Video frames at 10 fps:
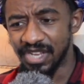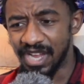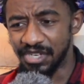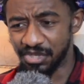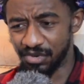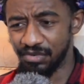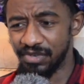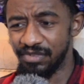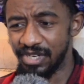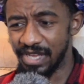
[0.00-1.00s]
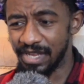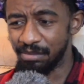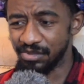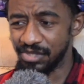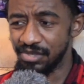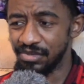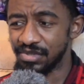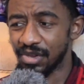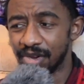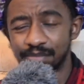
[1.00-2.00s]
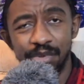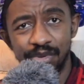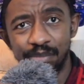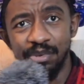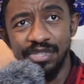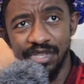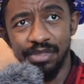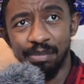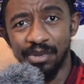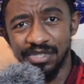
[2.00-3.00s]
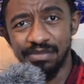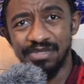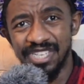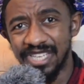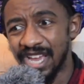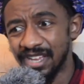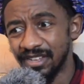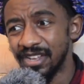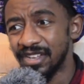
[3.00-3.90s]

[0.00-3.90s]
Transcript: And you're only really able to use the combo inputs at the bottom to get